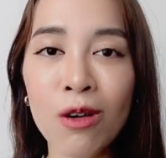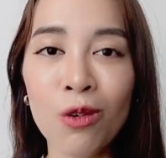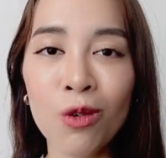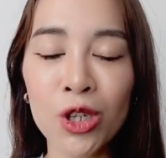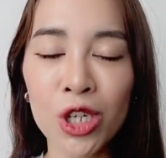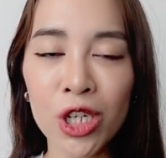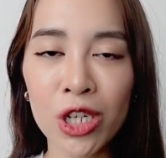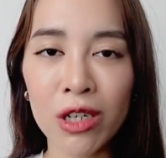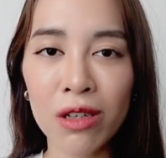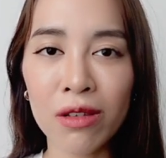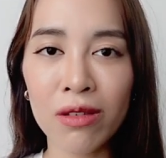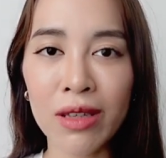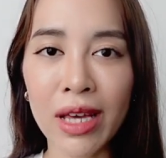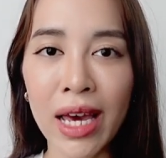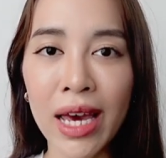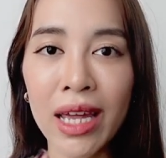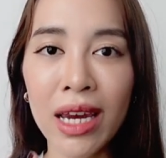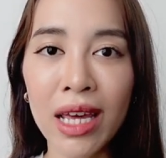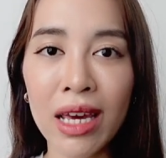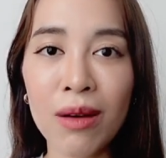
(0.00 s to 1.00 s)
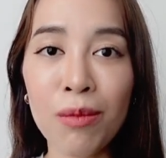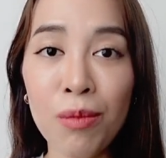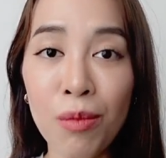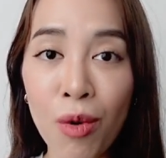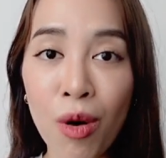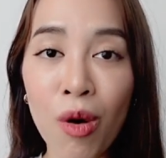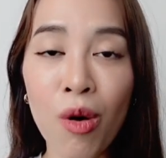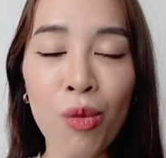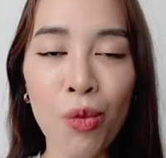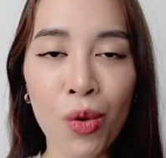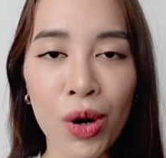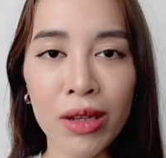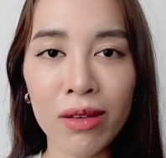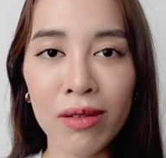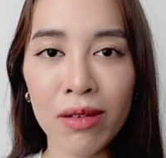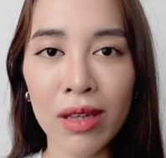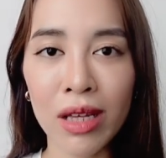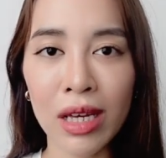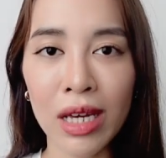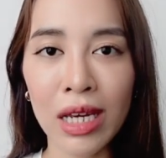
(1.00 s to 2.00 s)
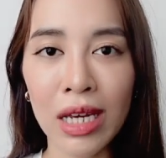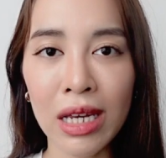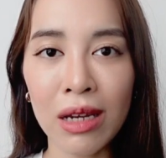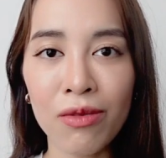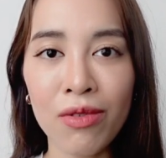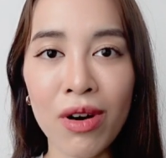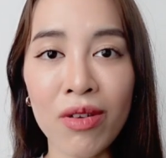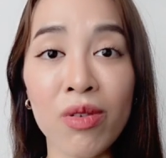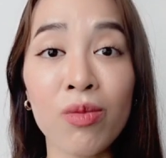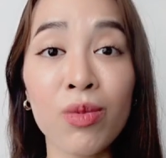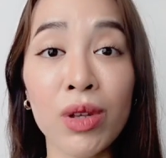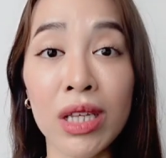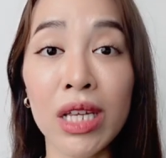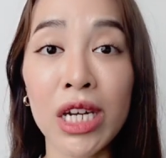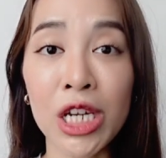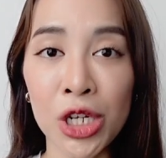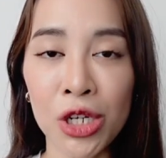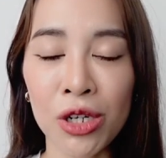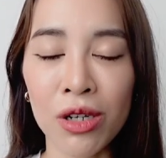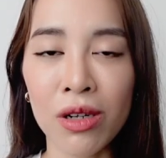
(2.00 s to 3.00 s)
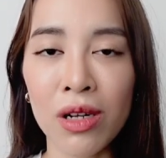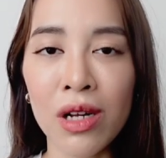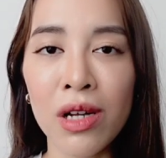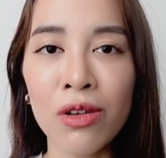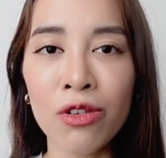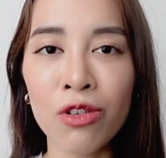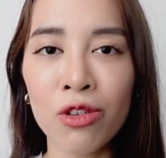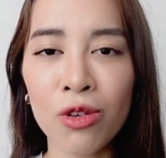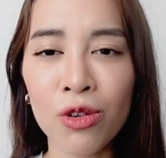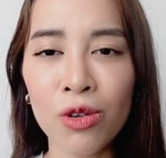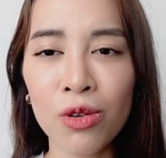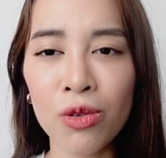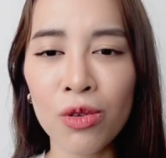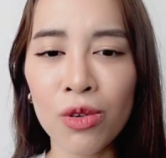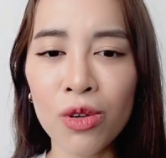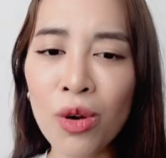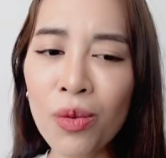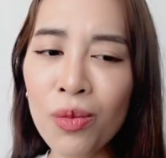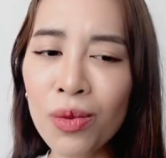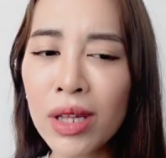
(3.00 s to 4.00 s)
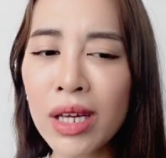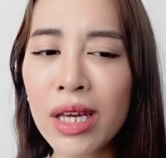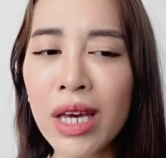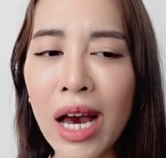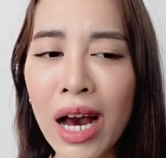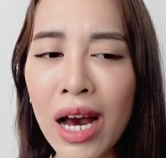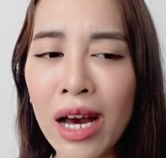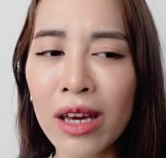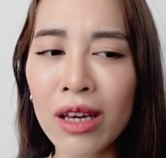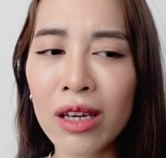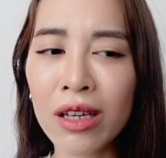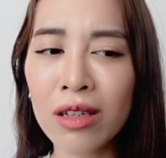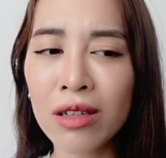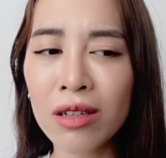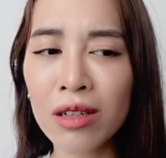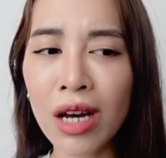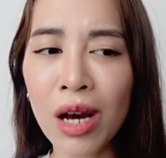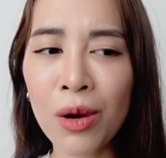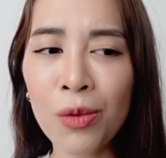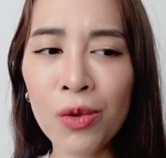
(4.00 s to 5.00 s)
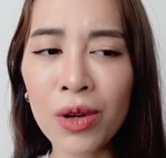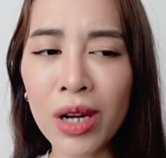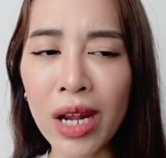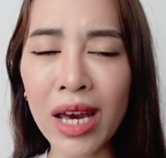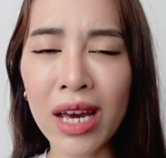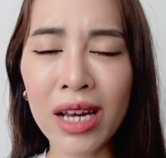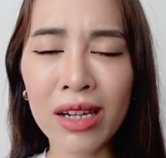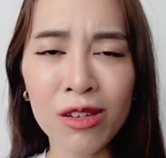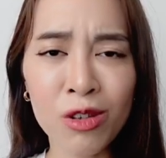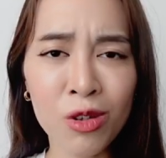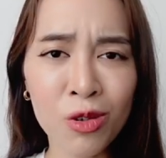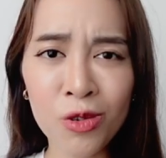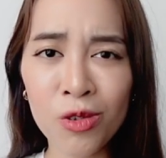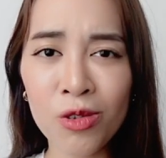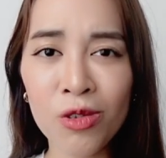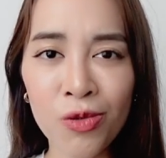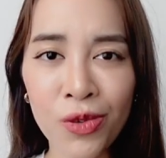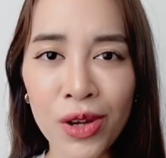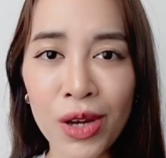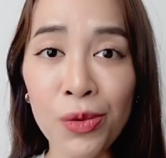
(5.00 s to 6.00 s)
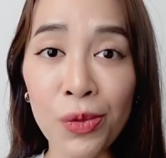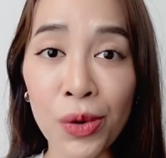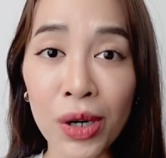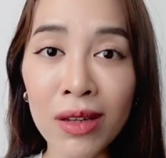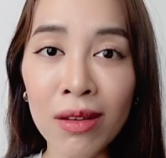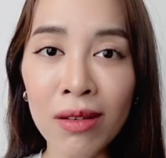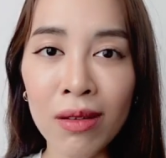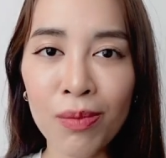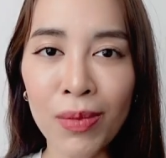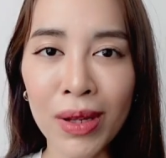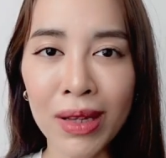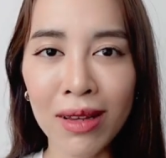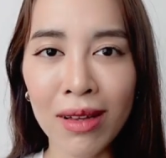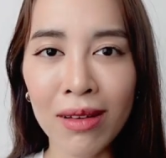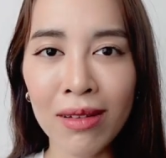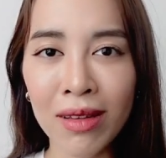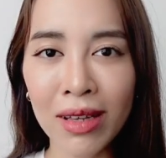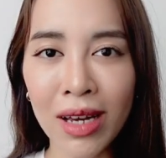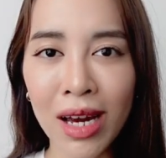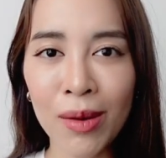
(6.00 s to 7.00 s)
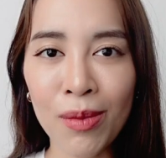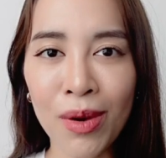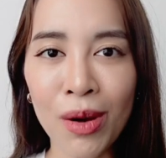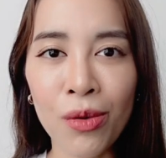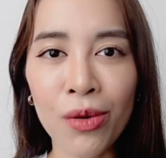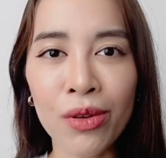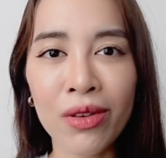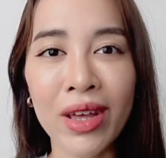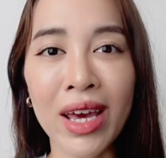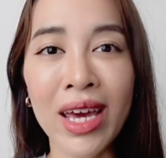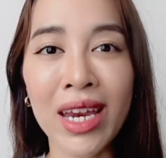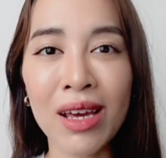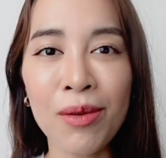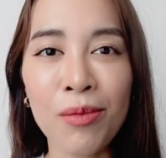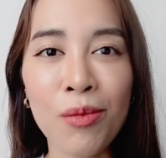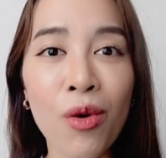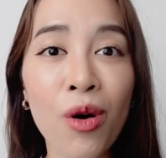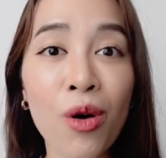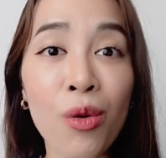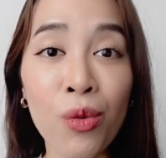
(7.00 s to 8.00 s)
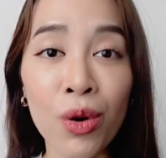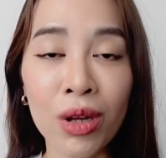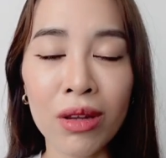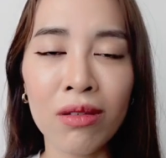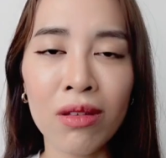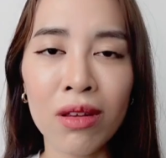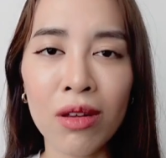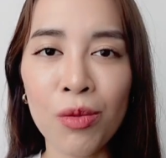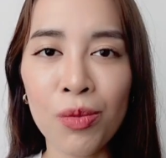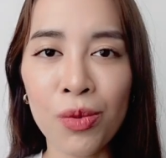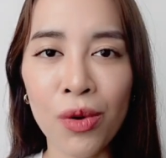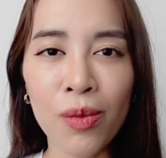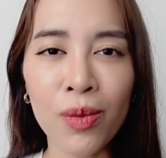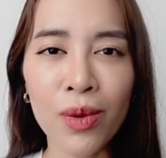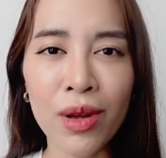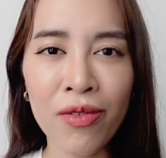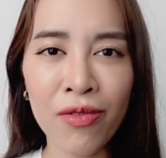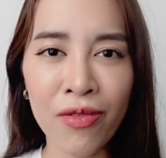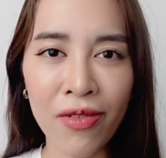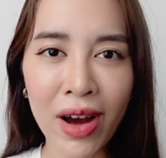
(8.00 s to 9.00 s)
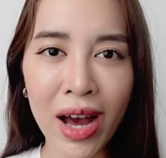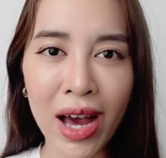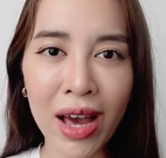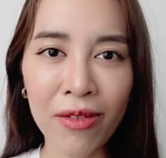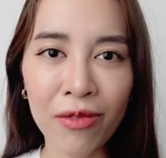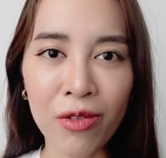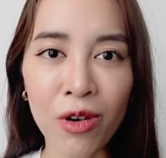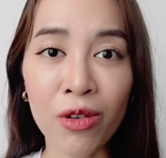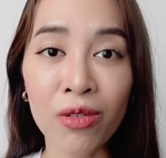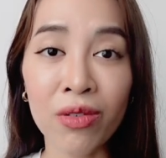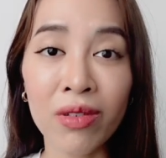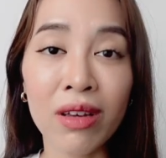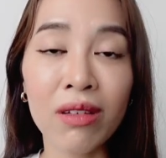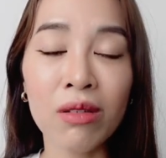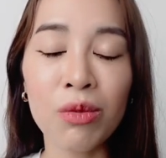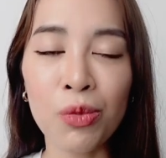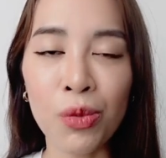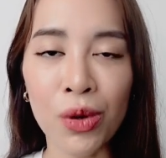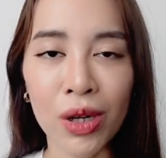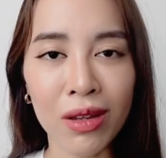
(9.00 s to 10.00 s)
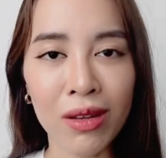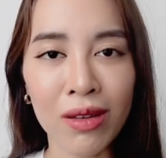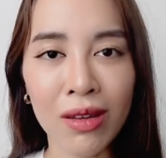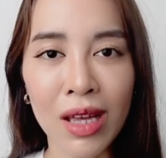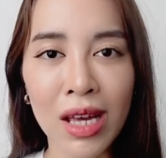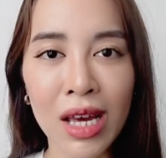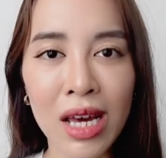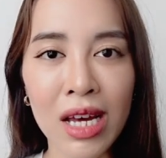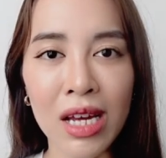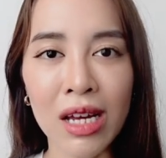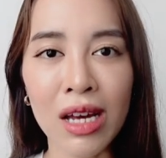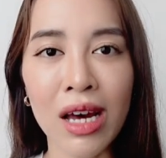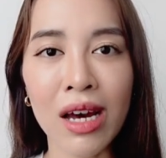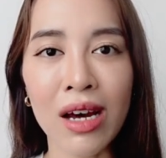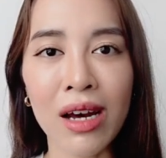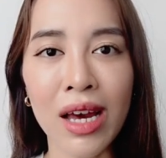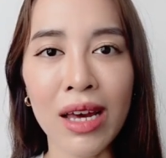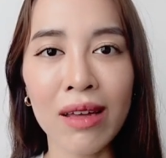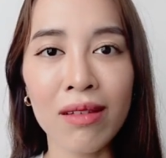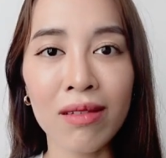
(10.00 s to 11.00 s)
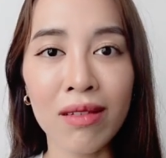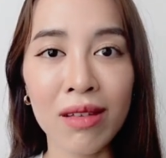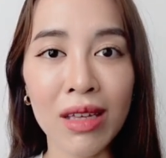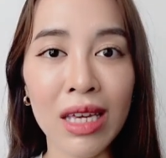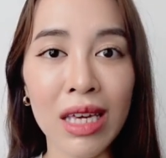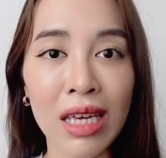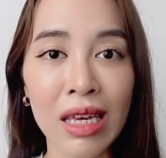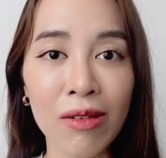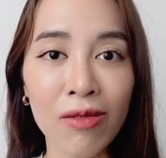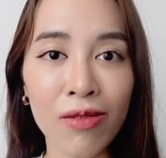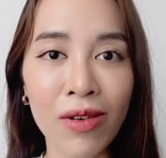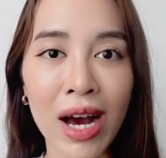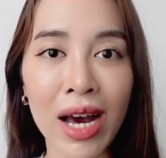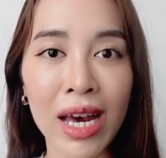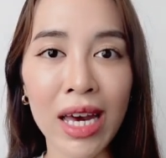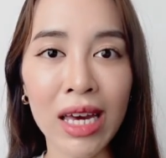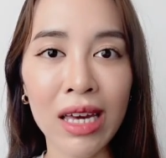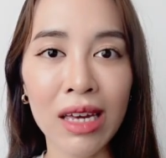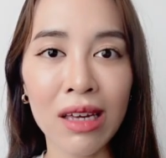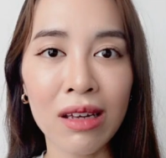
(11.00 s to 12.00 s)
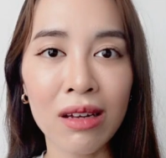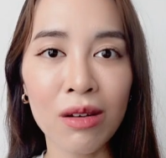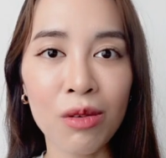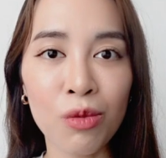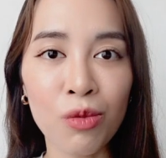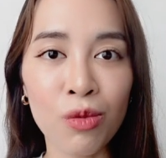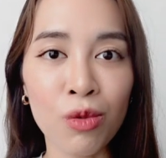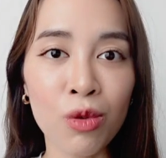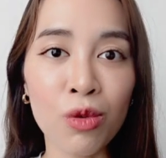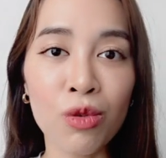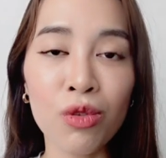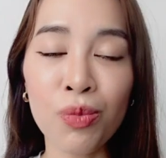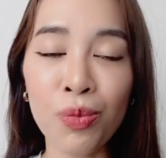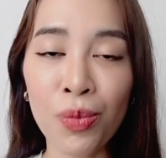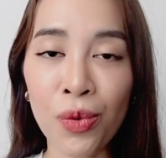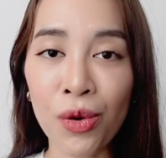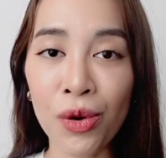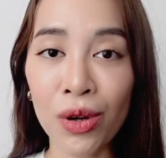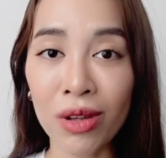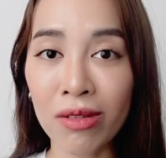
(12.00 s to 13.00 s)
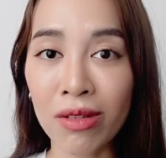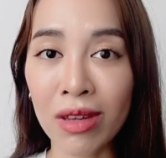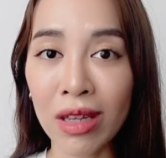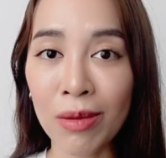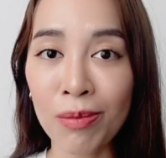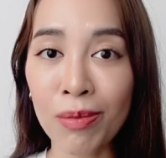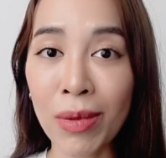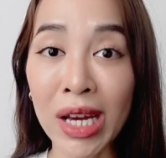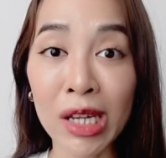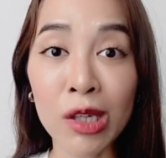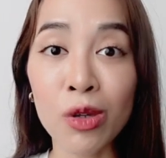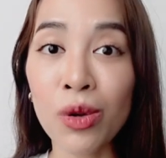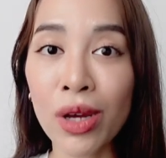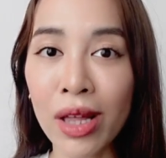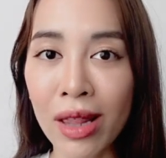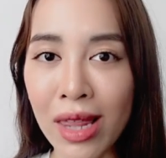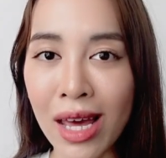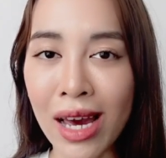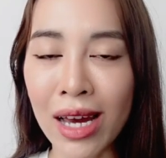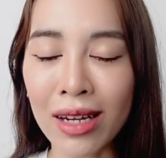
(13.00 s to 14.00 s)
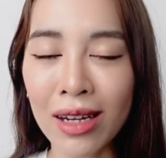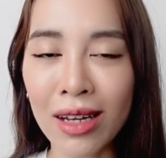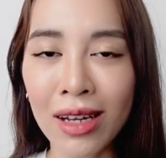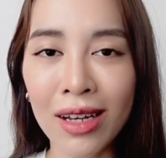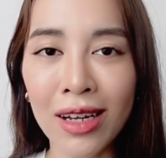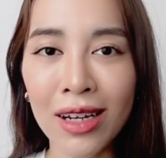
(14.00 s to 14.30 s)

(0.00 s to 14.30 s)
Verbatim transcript: which is adding more words in write from dictation. So normally I I would add two to three words, but this time I was adding more words, so probably five or six words, uh, and see if I lose points by doing that.